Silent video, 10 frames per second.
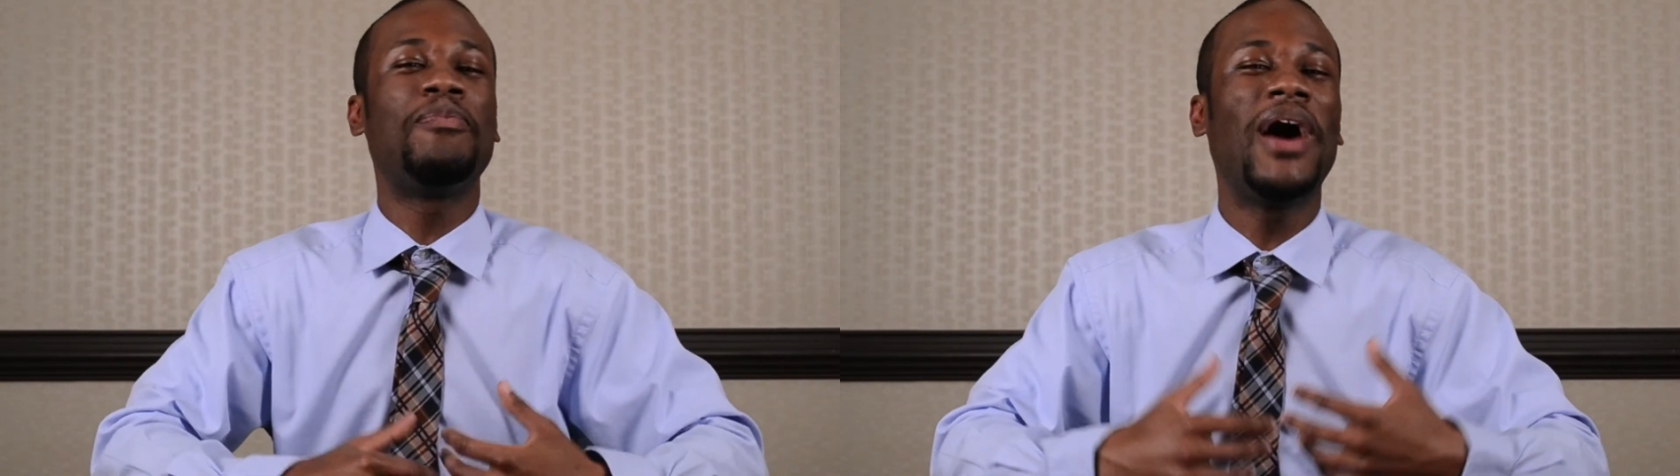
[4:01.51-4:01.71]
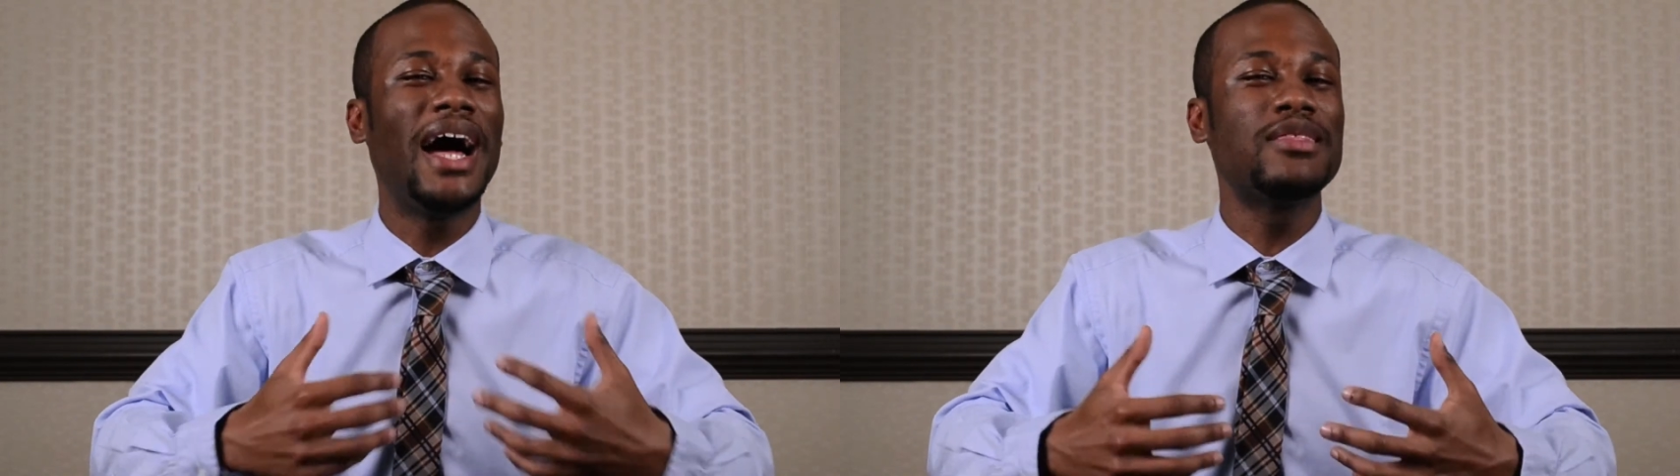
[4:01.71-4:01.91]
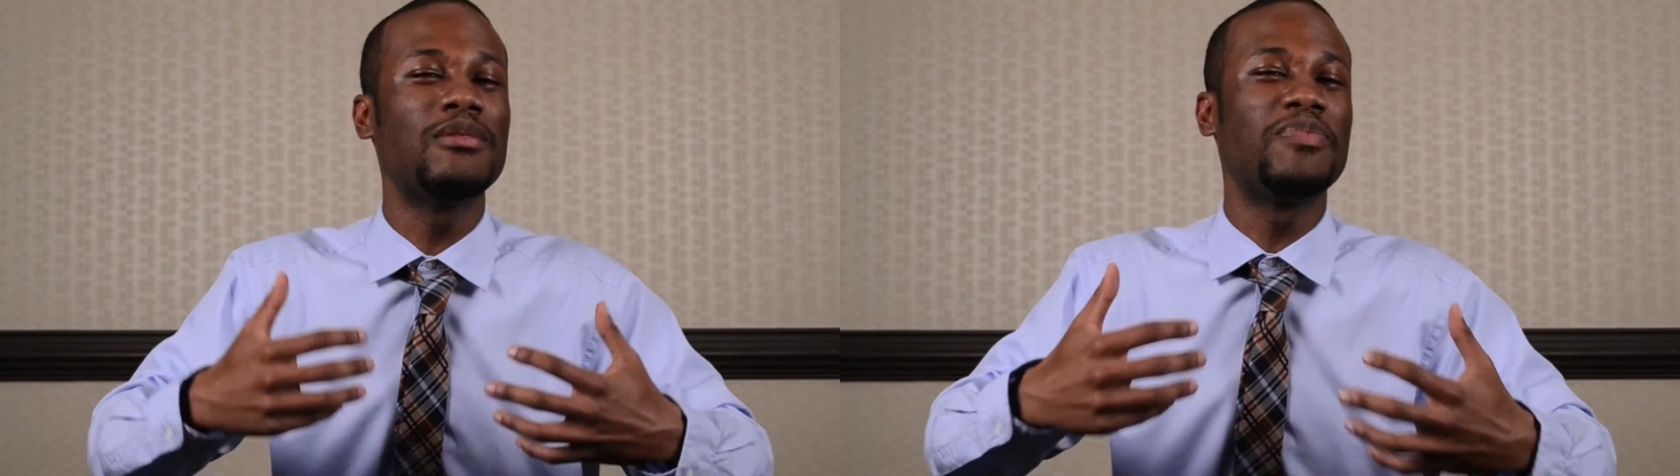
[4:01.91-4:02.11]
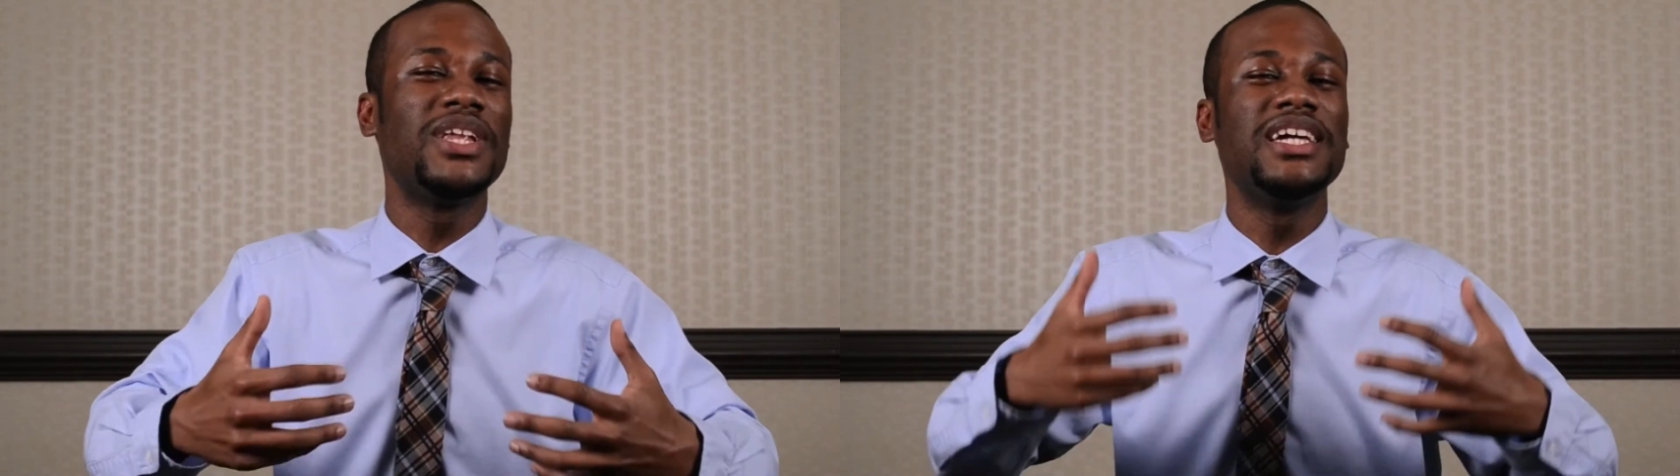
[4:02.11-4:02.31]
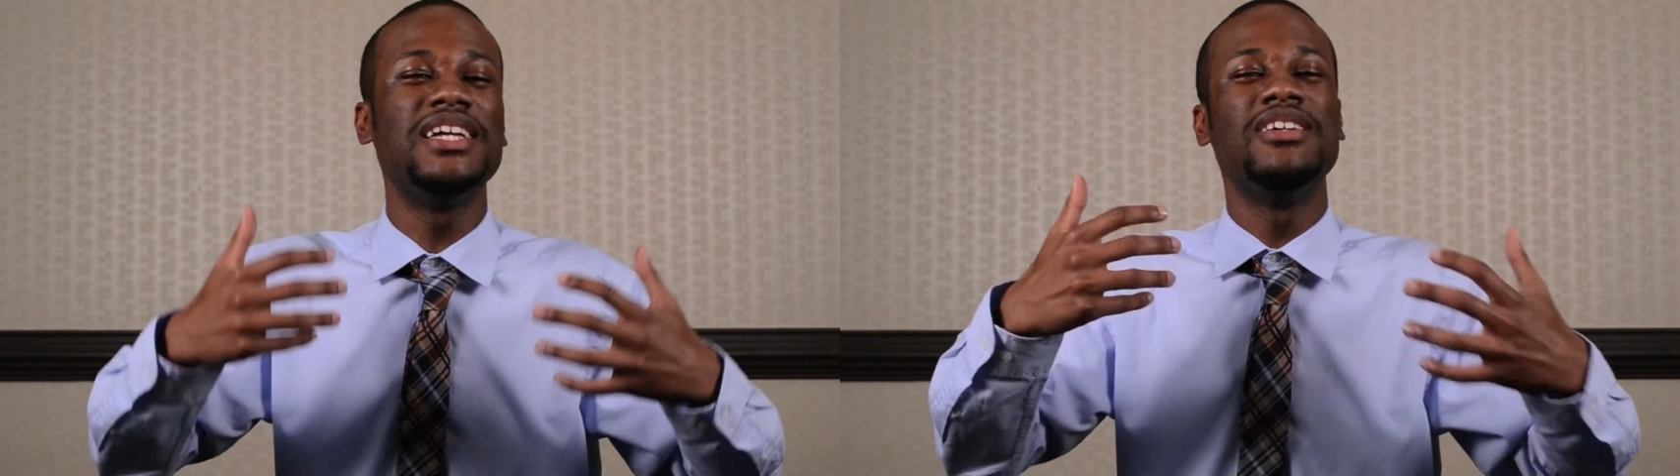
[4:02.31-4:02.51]

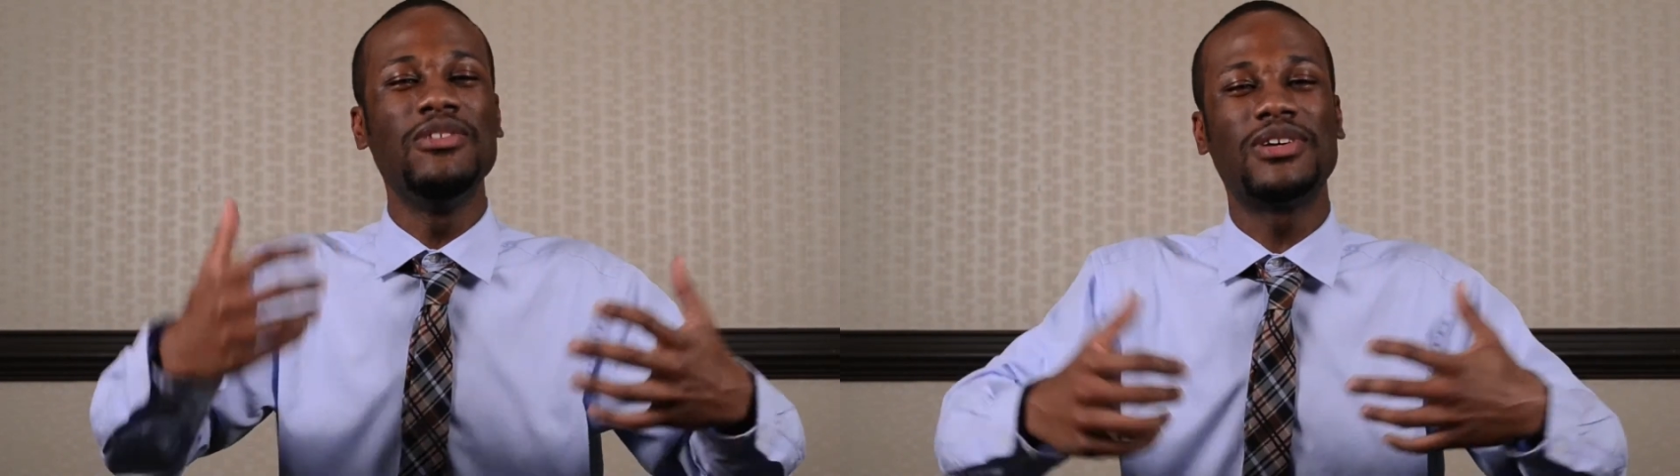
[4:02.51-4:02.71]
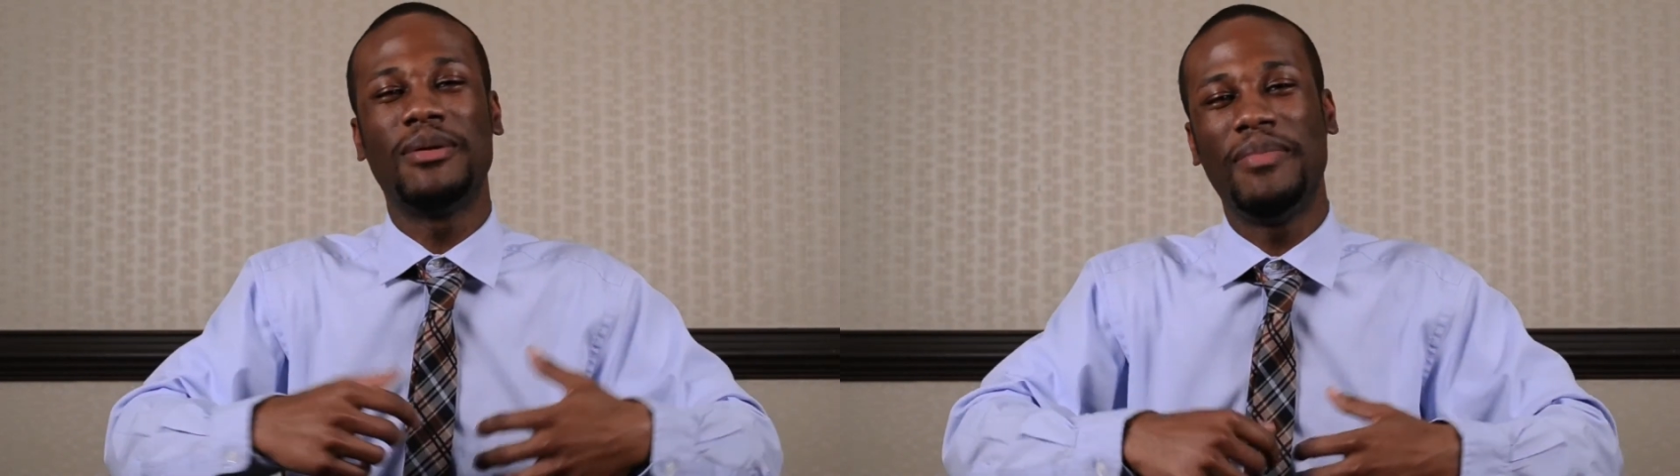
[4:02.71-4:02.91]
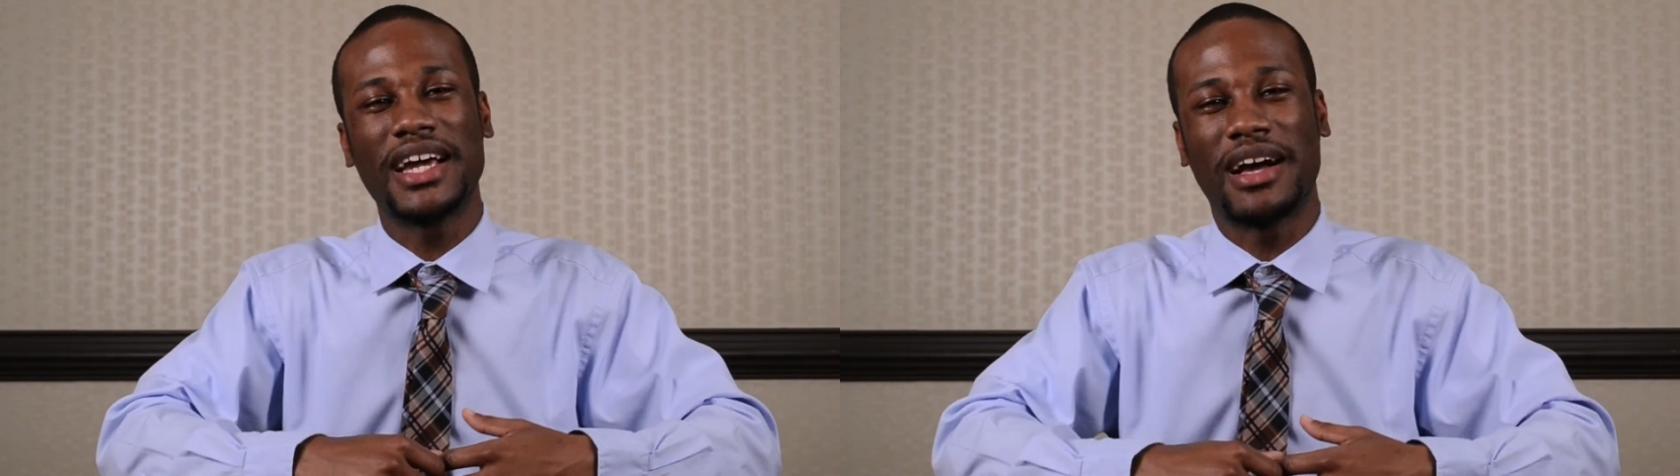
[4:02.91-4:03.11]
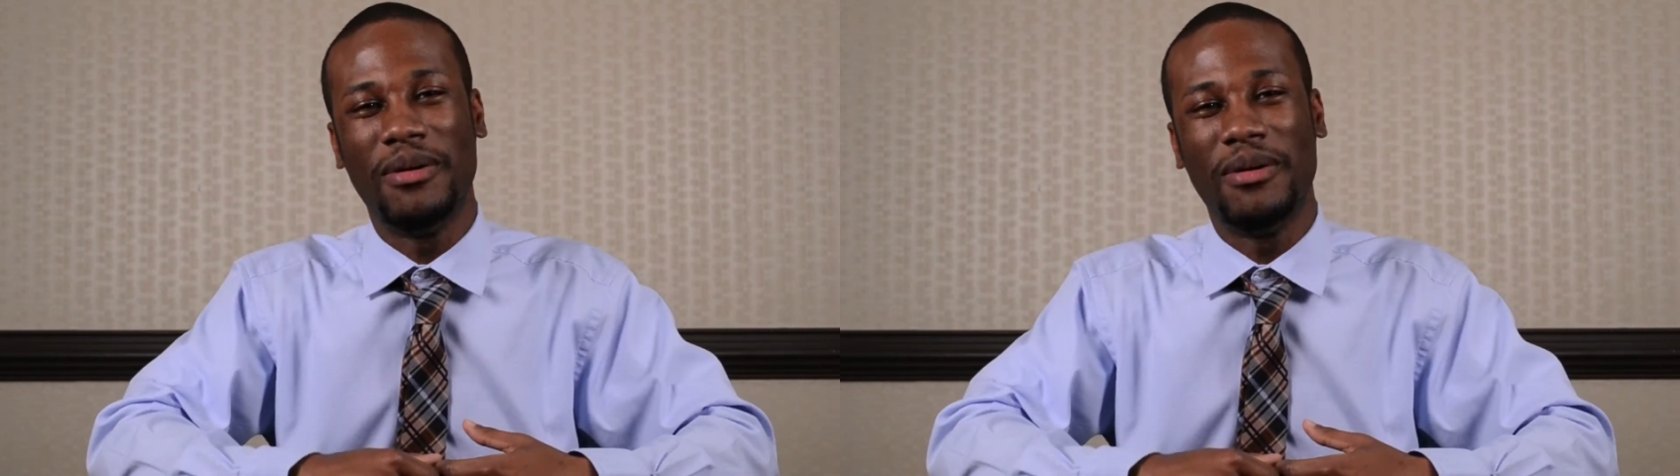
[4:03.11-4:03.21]
possibly you could make